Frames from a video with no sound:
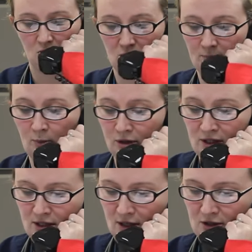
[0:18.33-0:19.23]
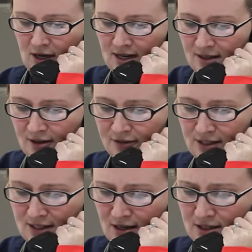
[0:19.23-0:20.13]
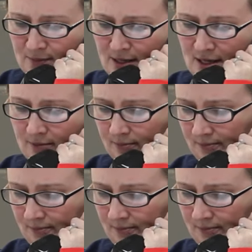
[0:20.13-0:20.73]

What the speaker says: Good morning, Dr. Hayes' office. Taryn speaking.